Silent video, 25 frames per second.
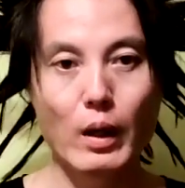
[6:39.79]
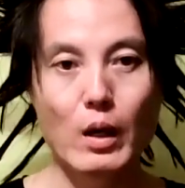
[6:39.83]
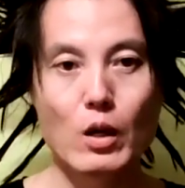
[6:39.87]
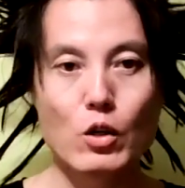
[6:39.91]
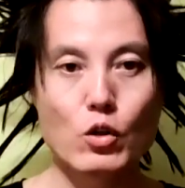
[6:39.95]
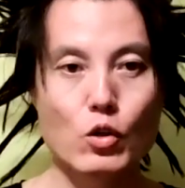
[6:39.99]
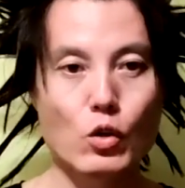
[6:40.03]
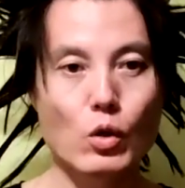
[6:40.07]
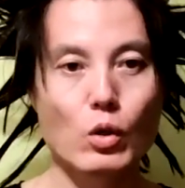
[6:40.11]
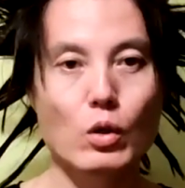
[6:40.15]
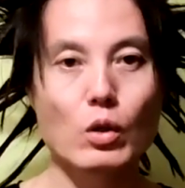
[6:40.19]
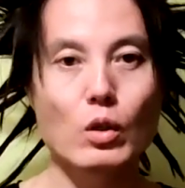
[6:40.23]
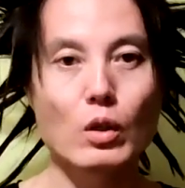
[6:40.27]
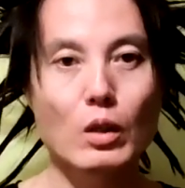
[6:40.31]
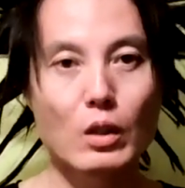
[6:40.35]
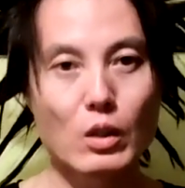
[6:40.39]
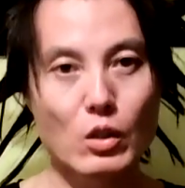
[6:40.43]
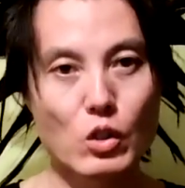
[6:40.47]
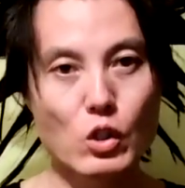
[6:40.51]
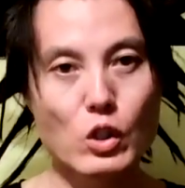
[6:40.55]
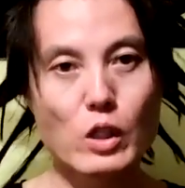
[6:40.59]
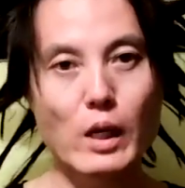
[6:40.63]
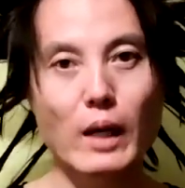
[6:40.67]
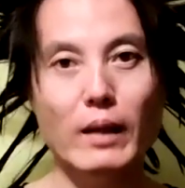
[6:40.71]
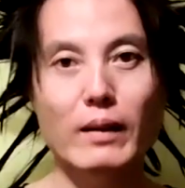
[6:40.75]
So you
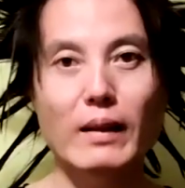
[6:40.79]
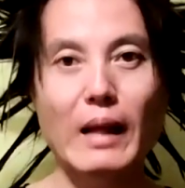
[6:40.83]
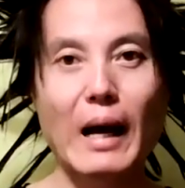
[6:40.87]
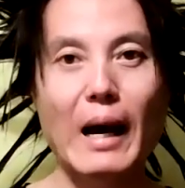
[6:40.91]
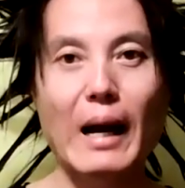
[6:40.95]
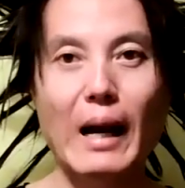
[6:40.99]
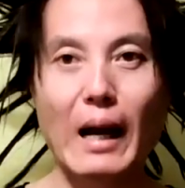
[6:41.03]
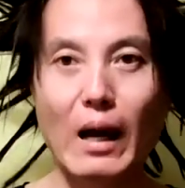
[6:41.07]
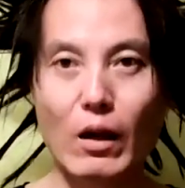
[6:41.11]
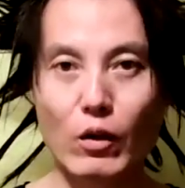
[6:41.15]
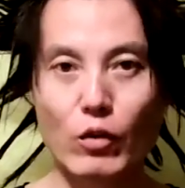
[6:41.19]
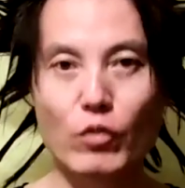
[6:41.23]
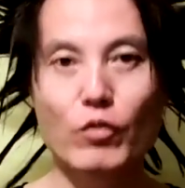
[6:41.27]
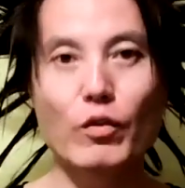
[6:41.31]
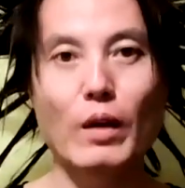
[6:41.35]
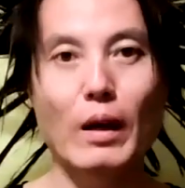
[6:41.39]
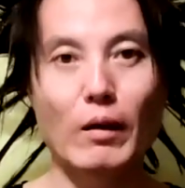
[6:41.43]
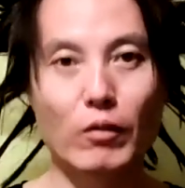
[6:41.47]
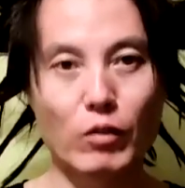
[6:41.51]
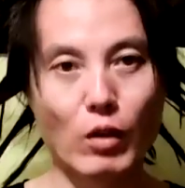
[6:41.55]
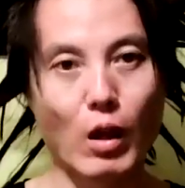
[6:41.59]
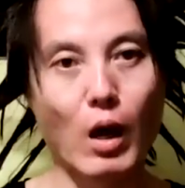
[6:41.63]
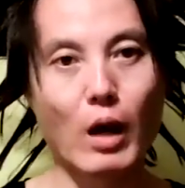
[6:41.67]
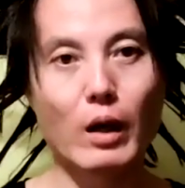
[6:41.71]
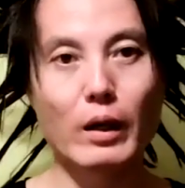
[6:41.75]
could check that out if you
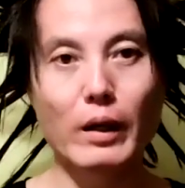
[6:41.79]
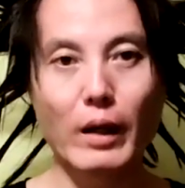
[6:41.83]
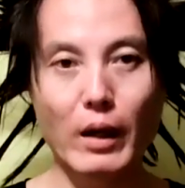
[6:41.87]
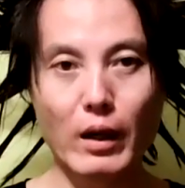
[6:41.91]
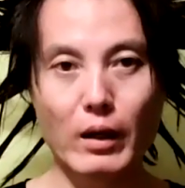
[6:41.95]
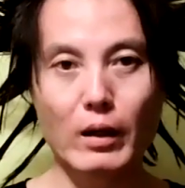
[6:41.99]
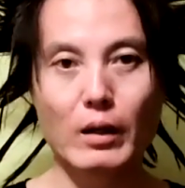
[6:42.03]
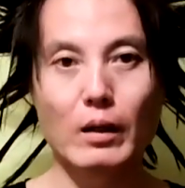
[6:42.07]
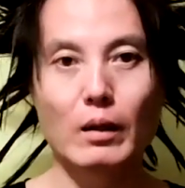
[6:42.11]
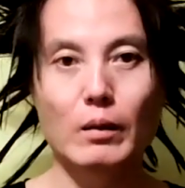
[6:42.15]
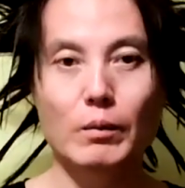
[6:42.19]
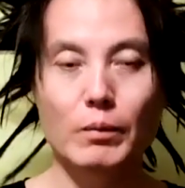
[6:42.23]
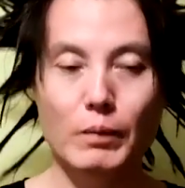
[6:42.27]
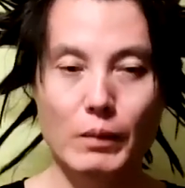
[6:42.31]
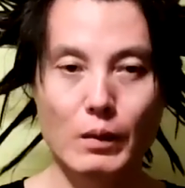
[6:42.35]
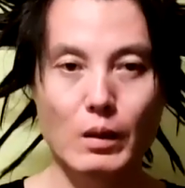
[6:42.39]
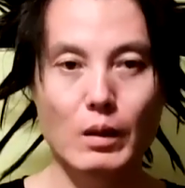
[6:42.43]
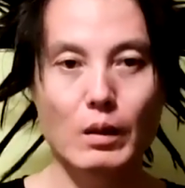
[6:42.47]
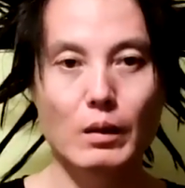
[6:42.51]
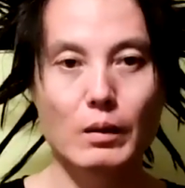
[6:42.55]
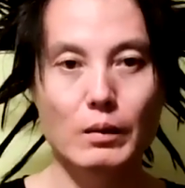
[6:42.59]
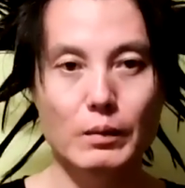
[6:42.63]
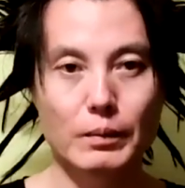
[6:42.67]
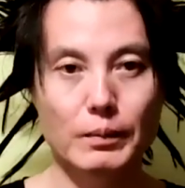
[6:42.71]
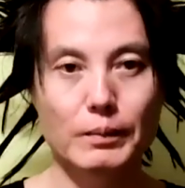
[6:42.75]
have long hair.
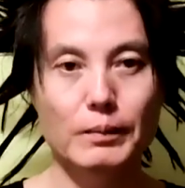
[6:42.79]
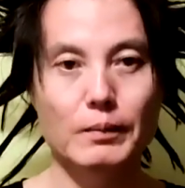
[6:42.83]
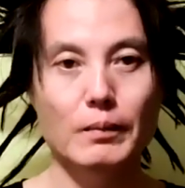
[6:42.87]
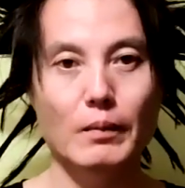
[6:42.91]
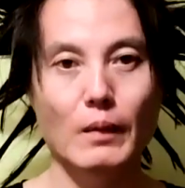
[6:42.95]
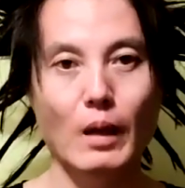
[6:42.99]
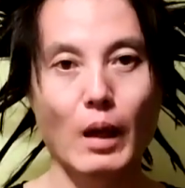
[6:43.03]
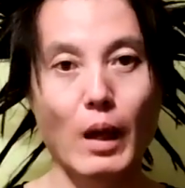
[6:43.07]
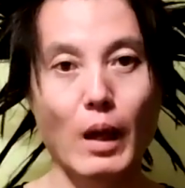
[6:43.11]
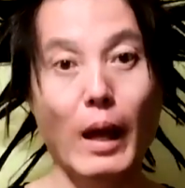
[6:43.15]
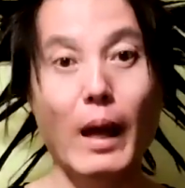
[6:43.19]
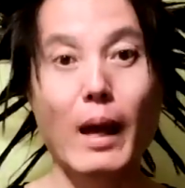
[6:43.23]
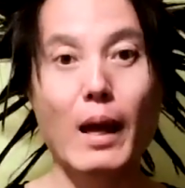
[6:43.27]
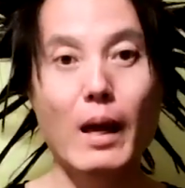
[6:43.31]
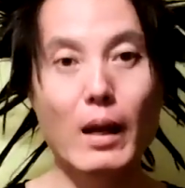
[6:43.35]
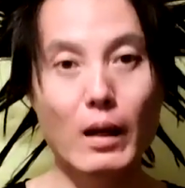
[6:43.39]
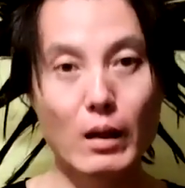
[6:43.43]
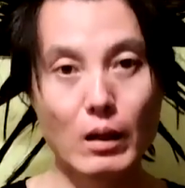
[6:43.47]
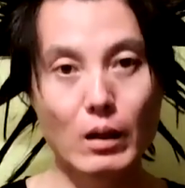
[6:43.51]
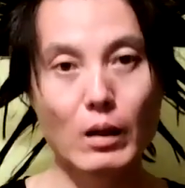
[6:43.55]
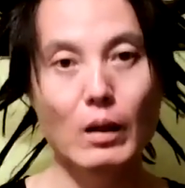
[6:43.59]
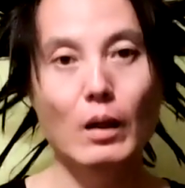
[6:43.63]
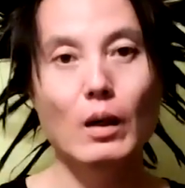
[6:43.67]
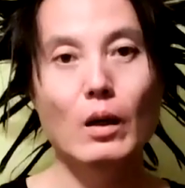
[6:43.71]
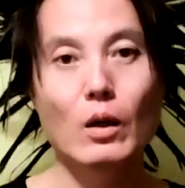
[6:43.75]

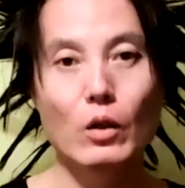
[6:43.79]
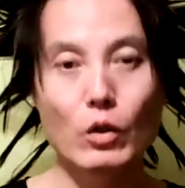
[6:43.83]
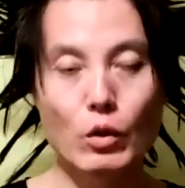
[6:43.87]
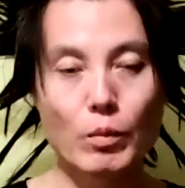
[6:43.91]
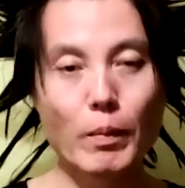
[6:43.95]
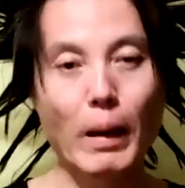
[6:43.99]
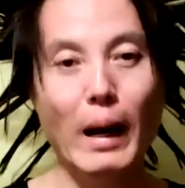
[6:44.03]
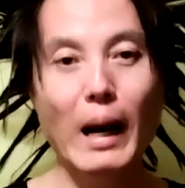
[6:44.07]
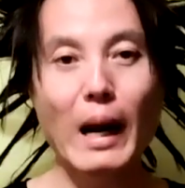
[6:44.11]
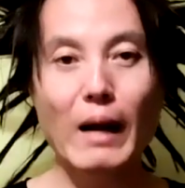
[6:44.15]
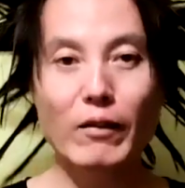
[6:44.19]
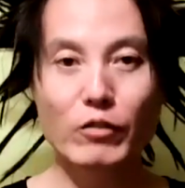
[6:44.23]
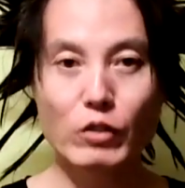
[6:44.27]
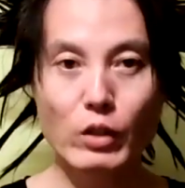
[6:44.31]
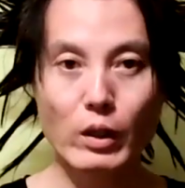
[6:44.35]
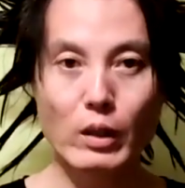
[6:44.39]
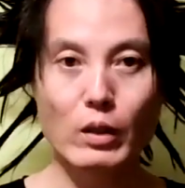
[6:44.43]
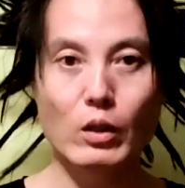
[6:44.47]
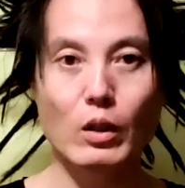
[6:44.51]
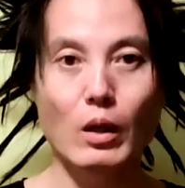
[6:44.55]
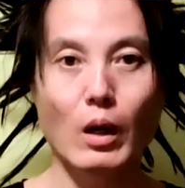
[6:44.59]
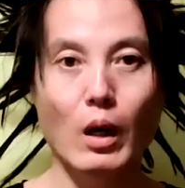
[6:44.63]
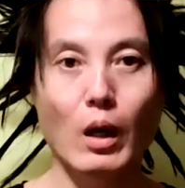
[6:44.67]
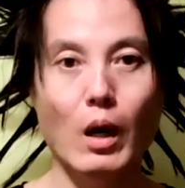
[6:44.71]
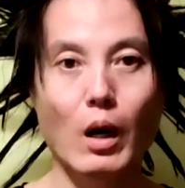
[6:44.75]
And you might have
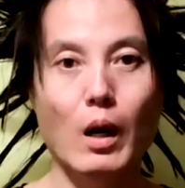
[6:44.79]
to